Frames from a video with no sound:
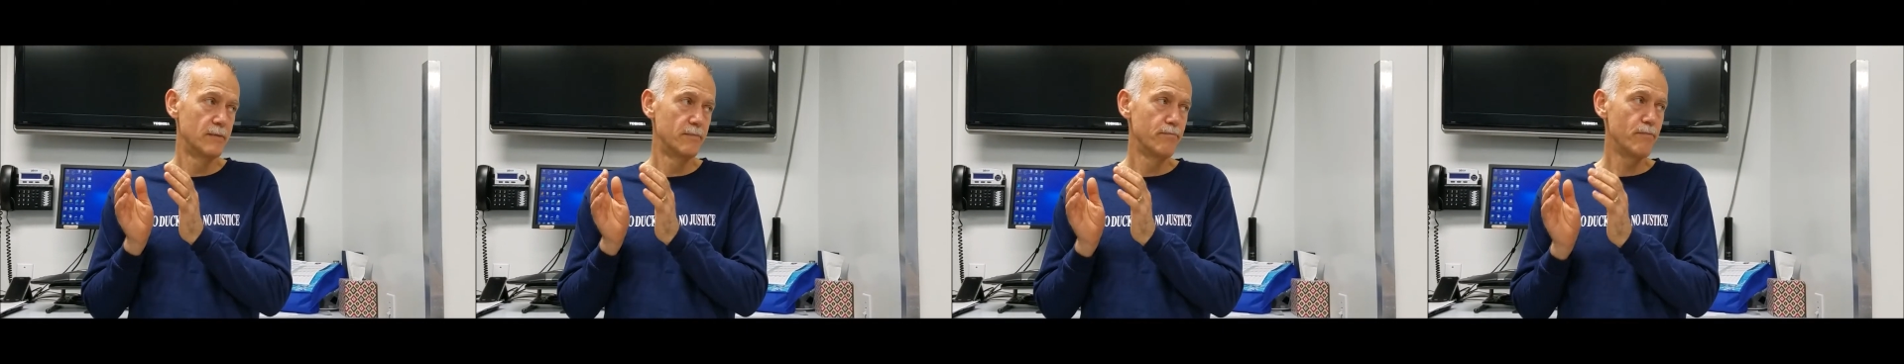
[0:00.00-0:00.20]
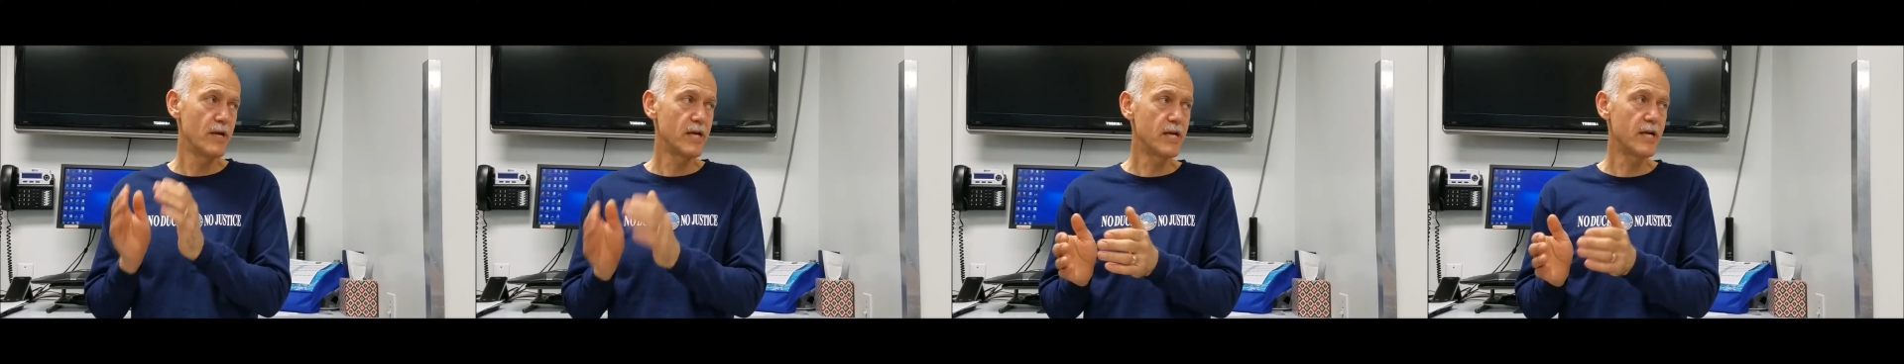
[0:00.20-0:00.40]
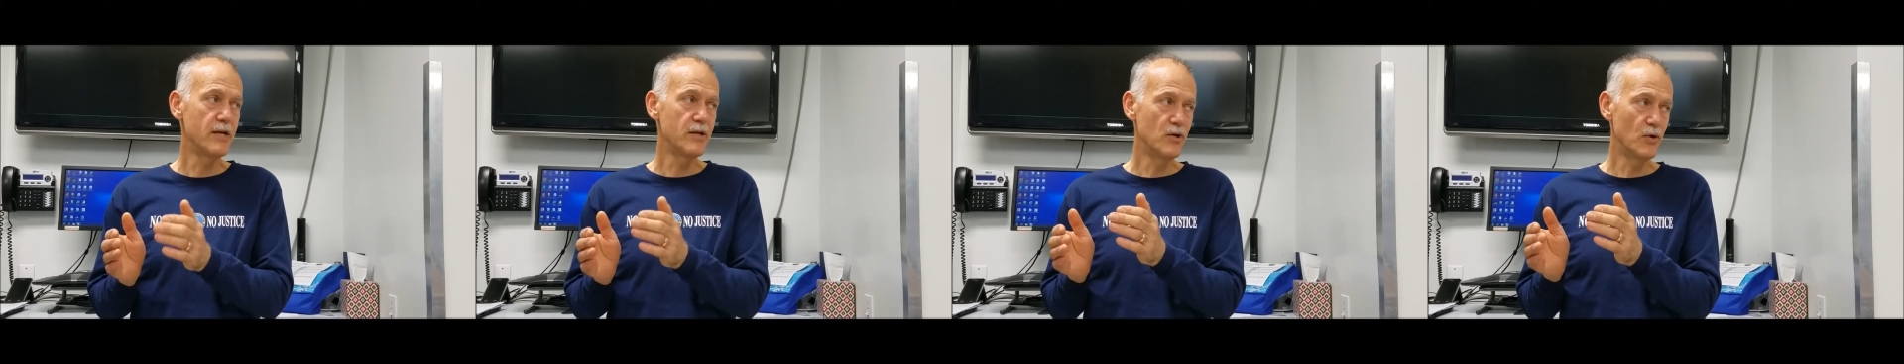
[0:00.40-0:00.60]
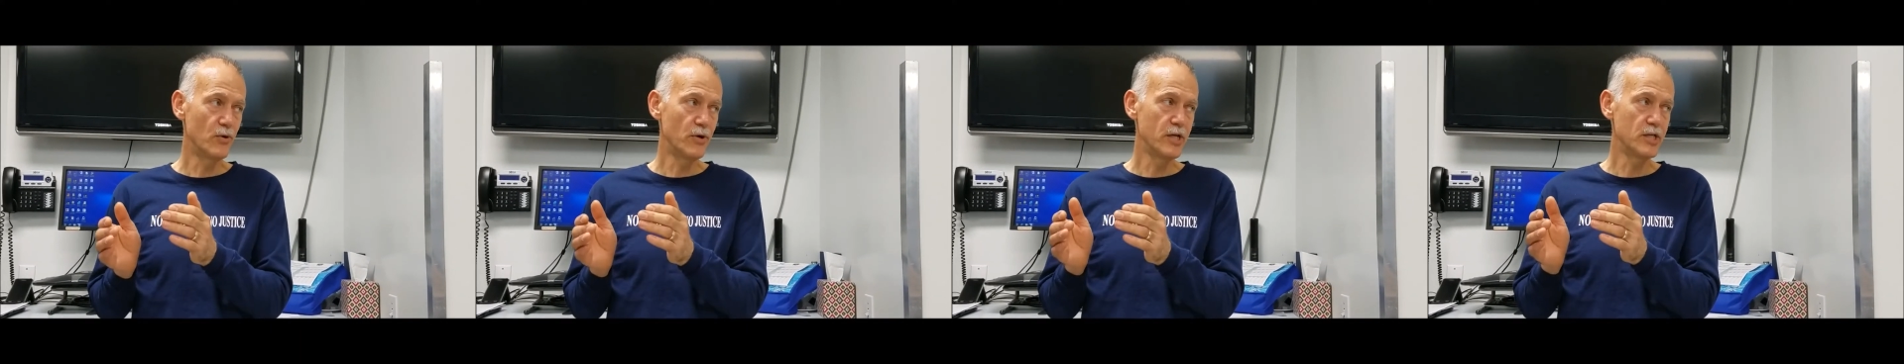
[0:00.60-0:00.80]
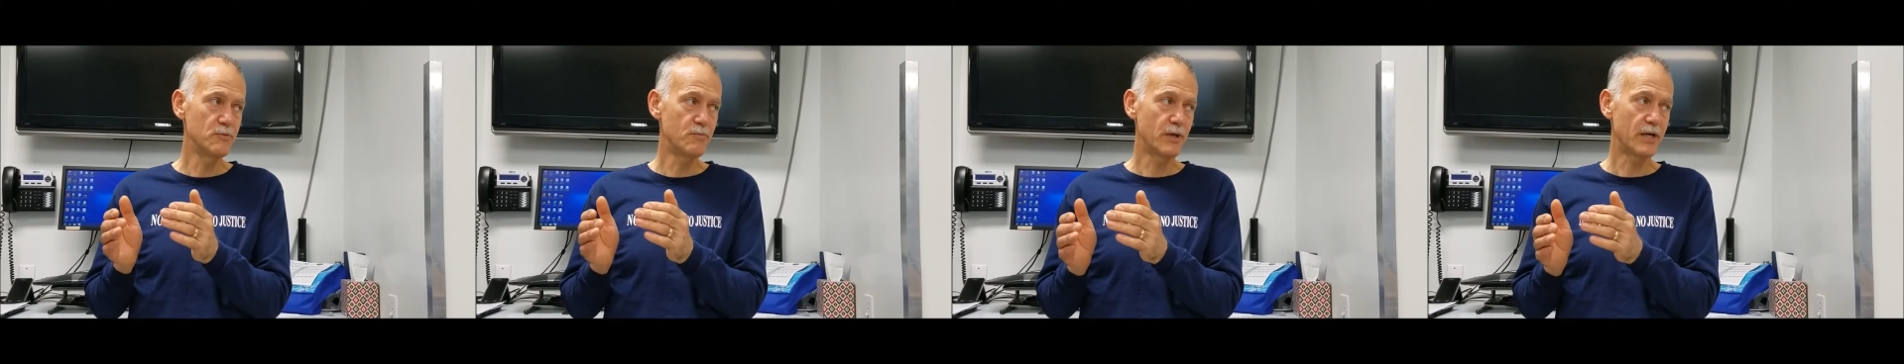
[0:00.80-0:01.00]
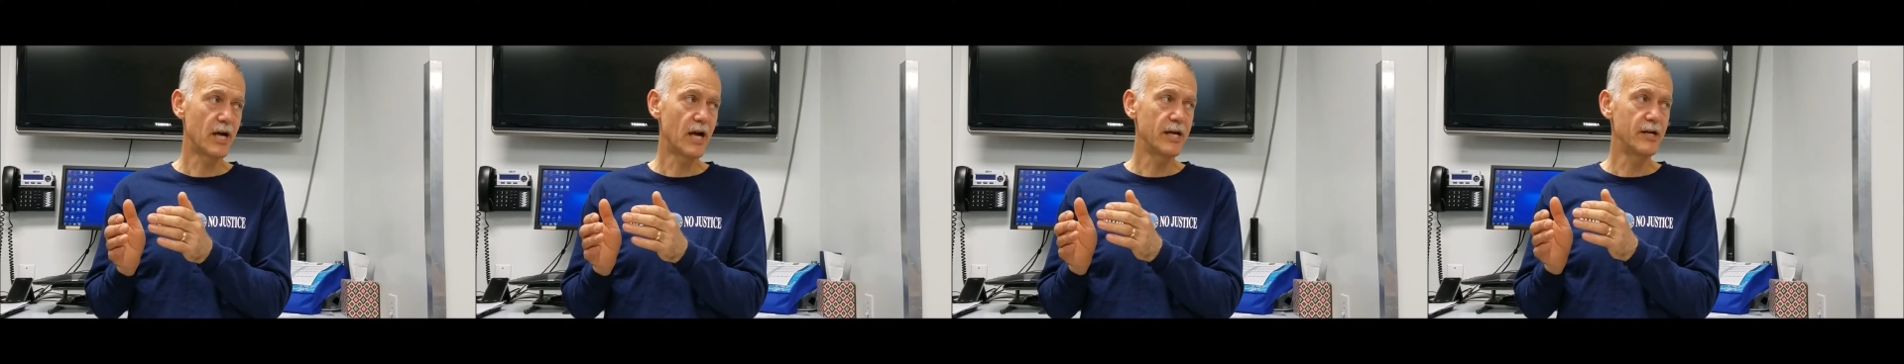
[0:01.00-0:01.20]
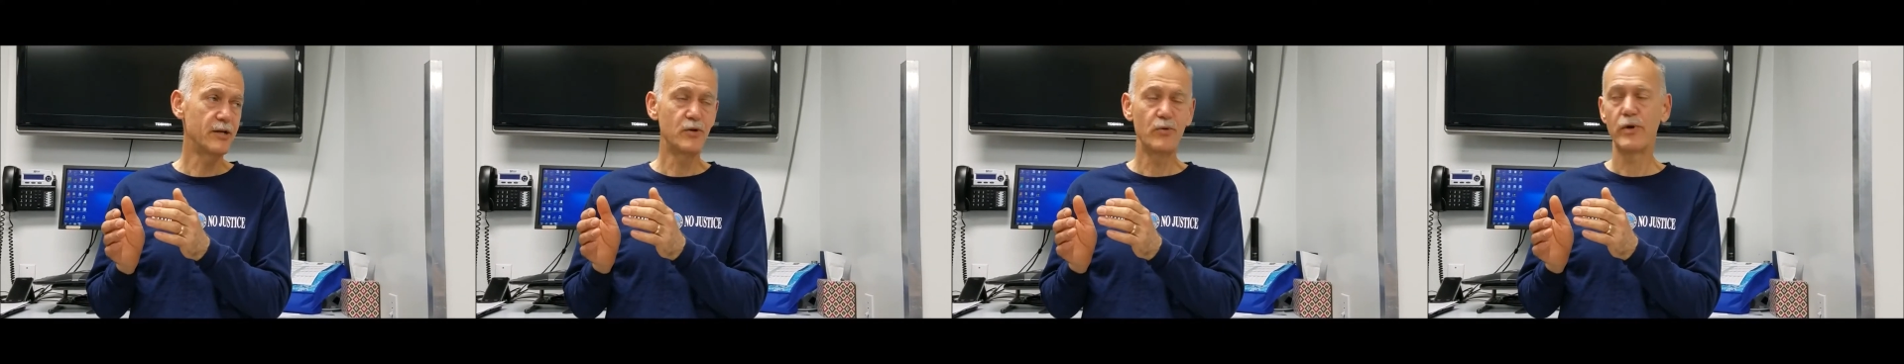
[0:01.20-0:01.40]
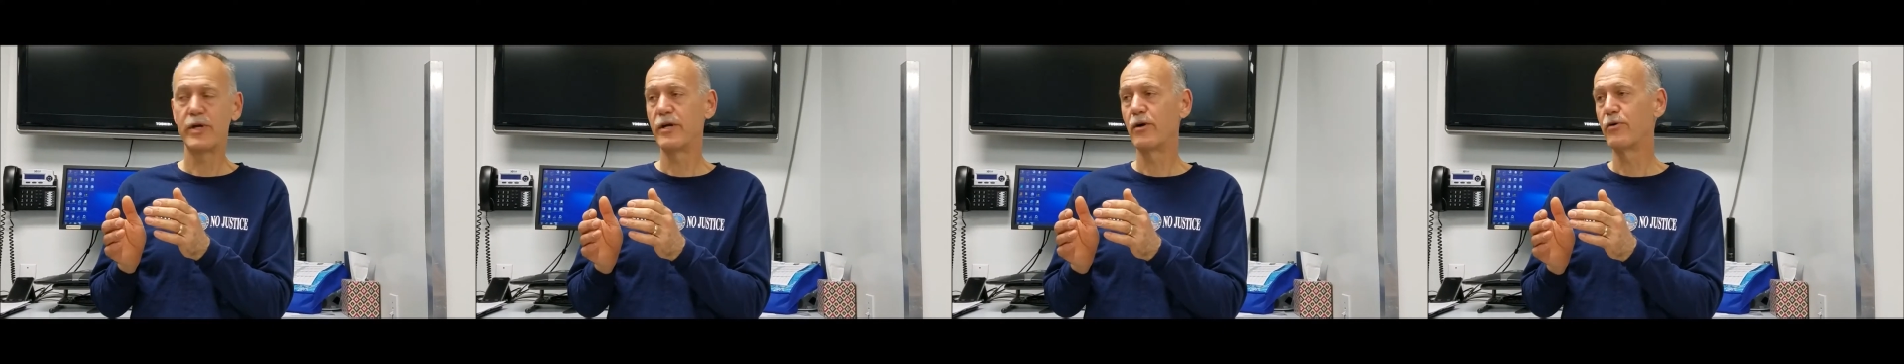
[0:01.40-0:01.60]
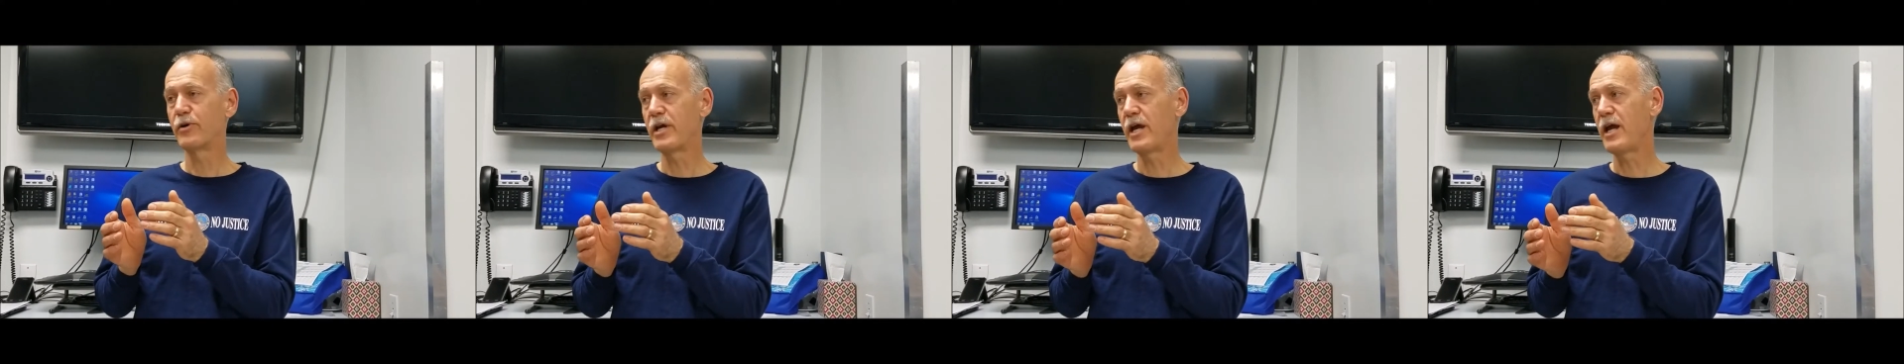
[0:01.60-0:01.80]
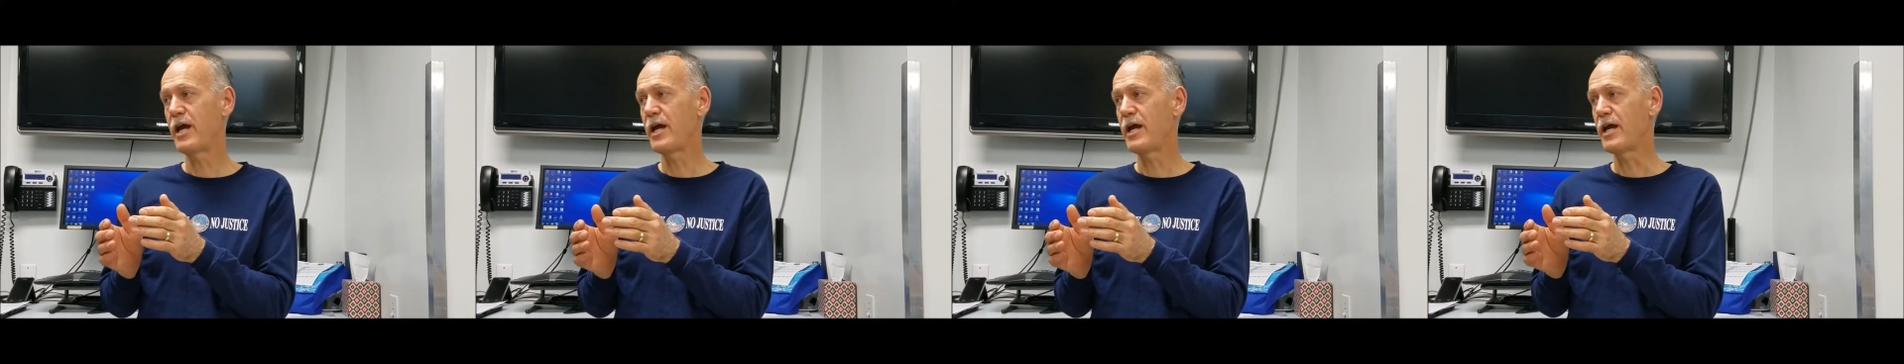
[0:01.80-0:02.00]
making noise but kind of doing
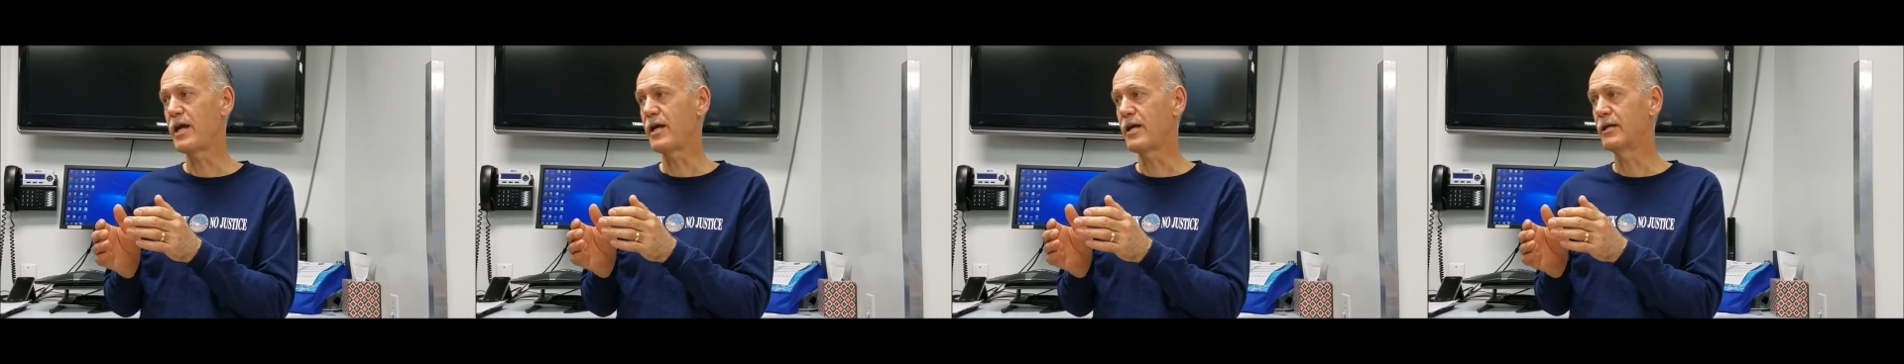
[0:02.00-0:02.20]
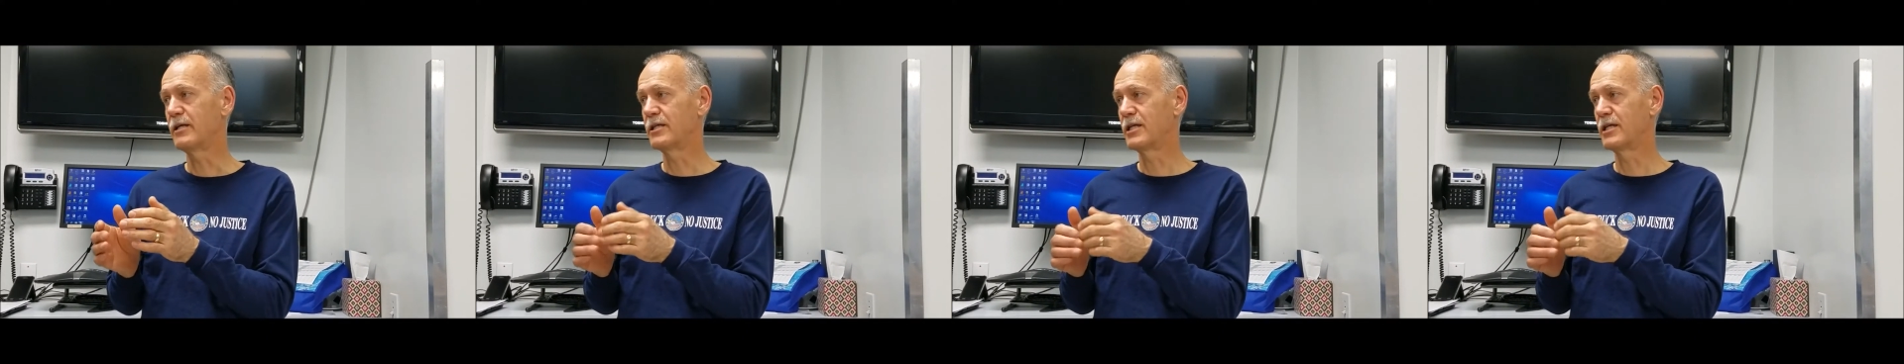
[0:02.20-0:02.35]
okay